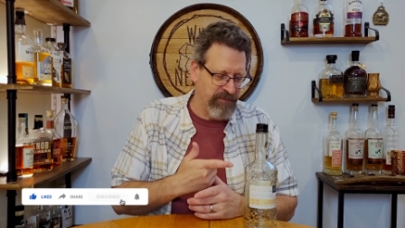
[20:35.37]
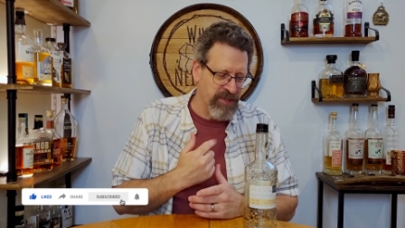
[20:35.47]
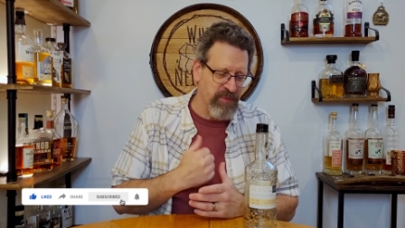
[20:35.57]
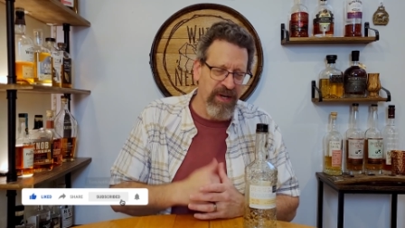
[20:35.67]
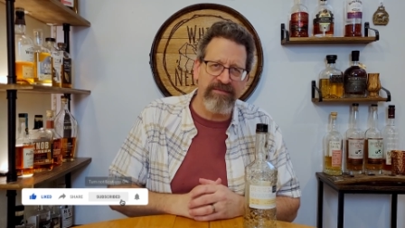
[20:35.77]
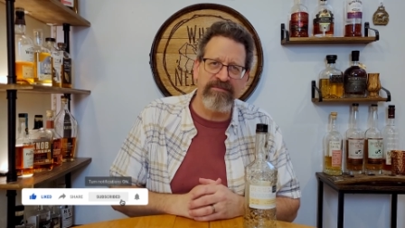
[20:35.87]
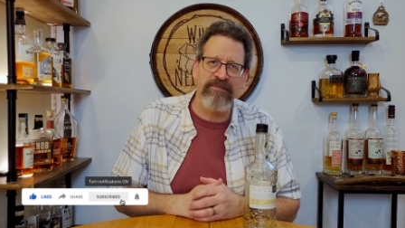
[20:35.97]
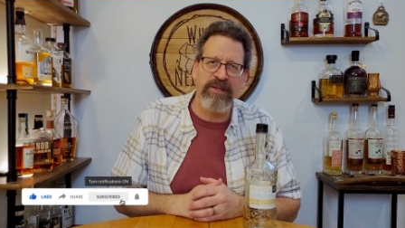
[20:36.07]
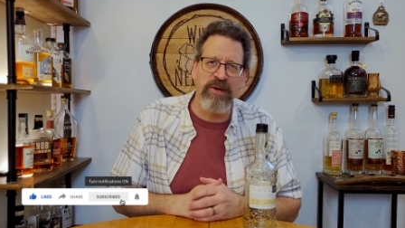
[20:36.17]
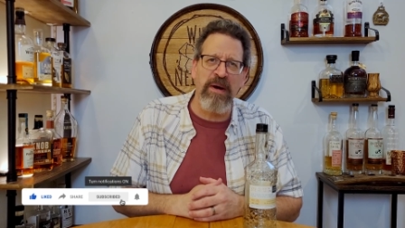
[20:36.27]
This one?
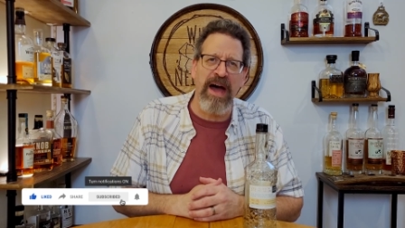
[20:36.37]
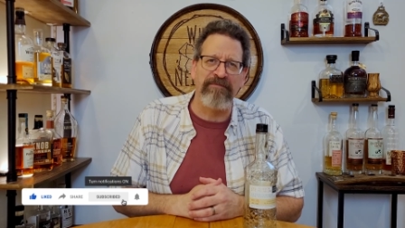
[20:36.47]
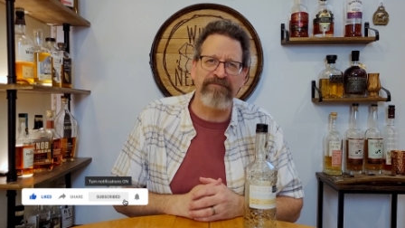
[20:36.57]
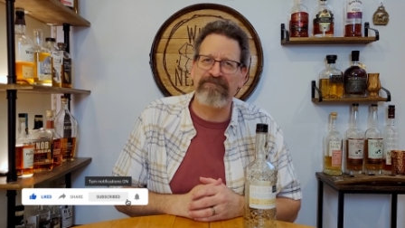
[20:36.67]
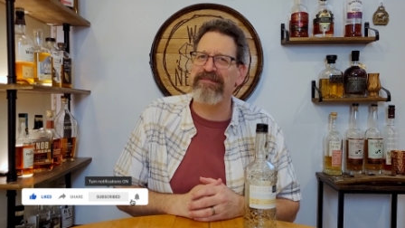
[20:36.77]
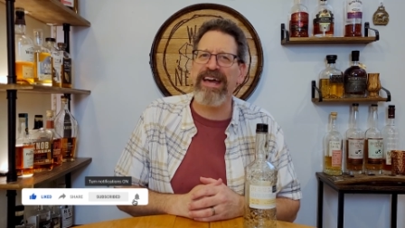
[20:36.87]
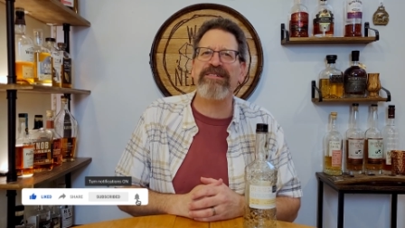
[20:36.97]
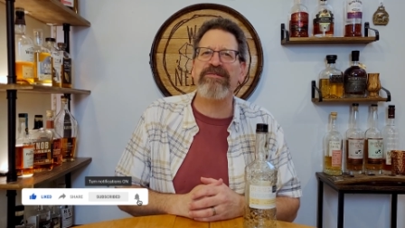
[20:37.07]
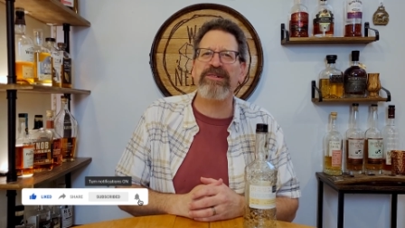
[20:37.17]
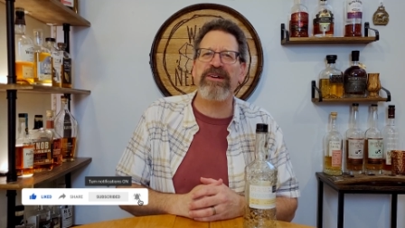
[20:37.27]
You bet.
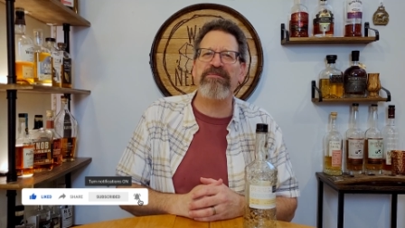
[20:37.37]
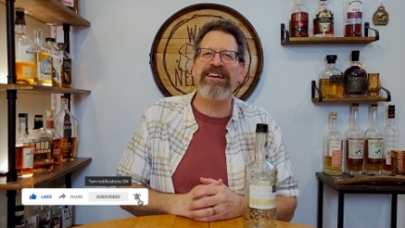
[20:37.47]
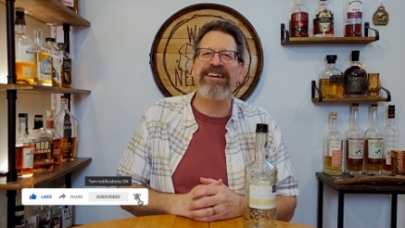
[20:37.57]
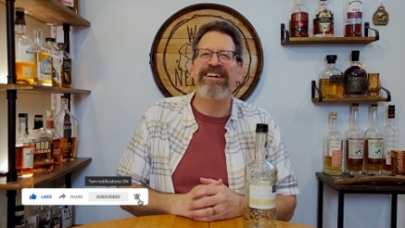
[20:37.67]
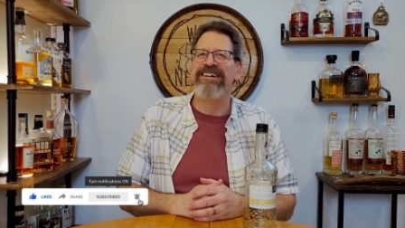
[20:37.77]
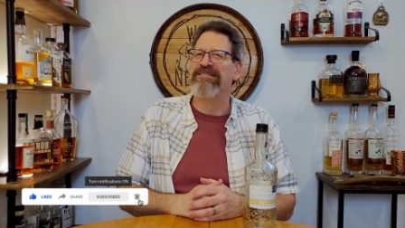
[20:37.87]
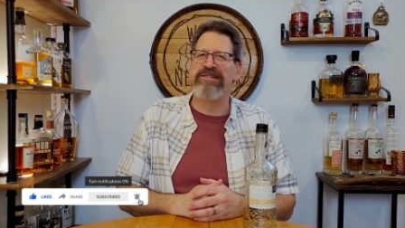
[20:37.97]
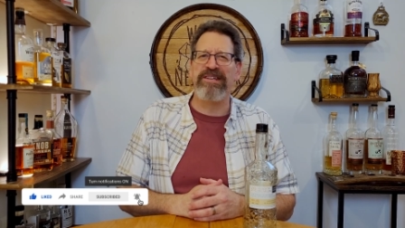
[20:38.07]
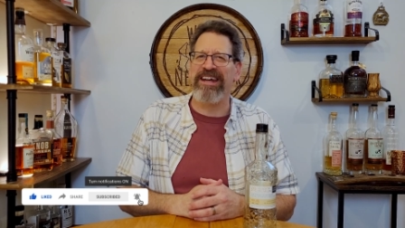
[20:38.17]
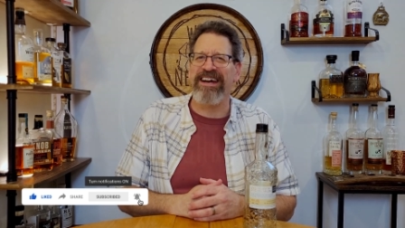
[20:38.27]
Thanks for joining me.
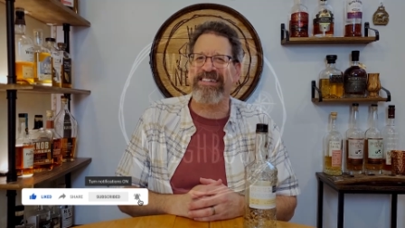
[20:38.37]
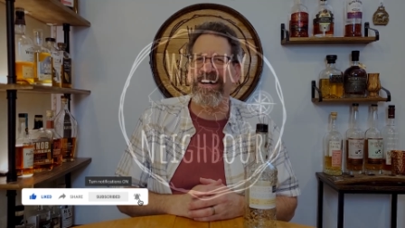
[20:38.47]
See you next